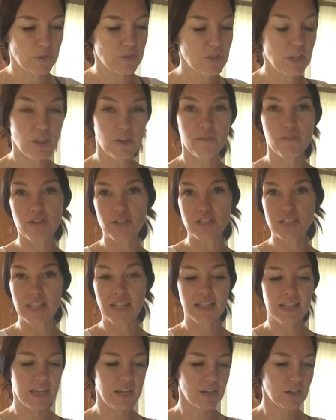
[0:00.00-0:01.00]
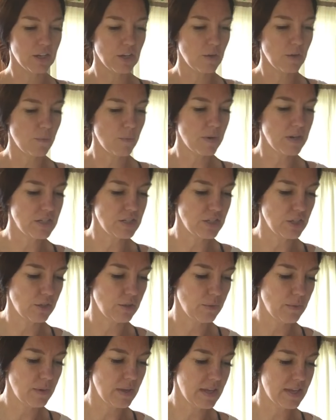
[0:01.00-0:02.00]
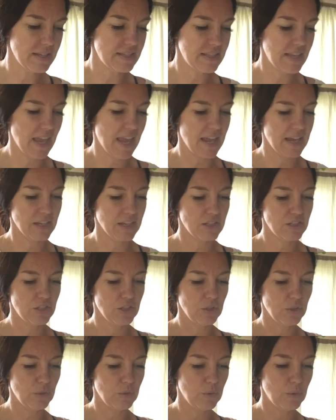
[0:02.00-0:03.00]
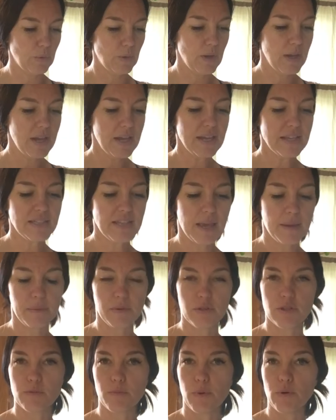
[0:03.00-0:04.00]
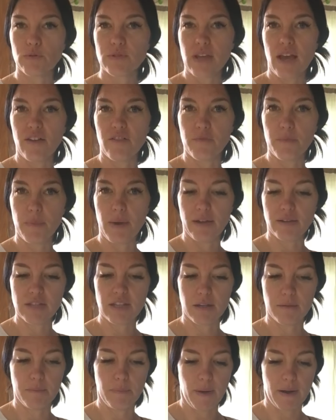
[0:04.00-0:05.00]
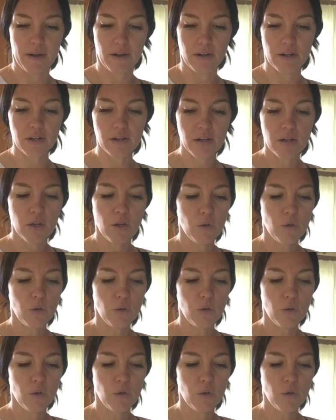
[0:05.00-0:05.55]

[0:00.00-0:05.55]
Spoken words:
So the first thing that you're going to want to do is take 2 tablespoons of melted butter.